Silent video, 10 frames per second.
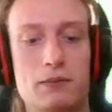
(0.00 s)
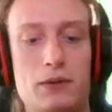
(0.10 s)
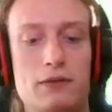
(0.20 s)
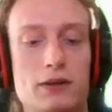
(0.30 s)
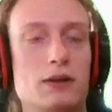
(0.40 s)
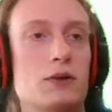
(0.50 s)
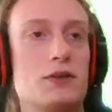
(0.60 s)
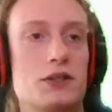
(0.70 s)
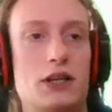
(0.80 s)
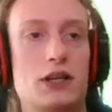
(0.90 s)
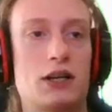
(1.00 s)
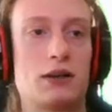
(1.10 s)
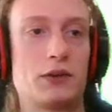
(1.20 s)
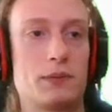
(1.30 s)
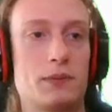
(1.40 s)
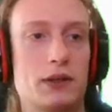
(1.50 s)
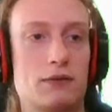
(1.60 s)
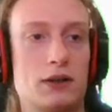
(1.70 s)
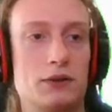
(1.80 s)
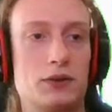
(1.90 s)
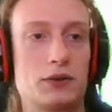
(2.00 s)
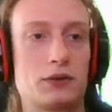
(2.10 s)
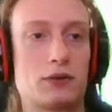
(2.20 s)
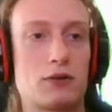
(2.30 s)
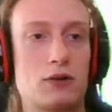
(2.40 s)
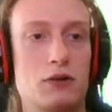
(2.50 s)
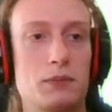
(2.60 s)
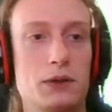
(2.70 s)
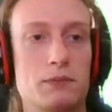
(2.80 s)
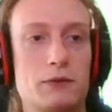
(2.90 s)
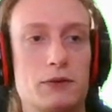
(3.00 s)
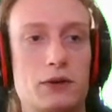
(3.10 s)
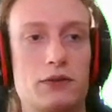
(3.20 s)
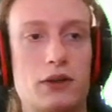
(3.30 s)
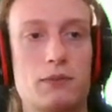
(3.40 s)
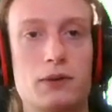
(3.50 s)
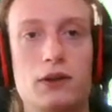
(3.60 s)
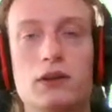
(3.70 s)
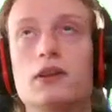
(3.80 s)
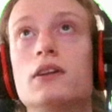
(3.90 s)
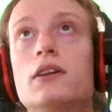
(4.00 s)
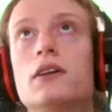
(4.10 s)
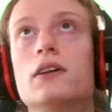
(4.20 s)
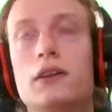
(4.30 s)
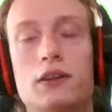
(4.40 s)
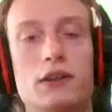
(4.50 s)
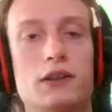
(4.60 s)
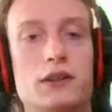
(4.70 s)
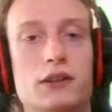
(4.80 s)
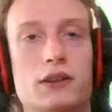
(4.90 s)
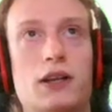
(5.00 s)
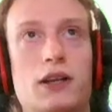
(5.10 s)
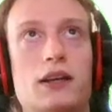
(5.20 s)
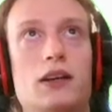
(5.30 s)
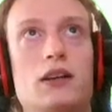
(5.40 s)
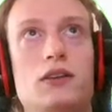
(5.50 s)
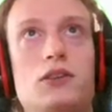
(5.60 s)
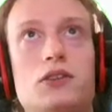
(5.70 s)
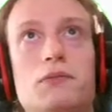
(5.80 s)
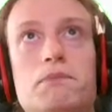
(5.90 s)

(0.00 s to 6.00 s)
But if I launch something that runs Chromium, for example, like Edge,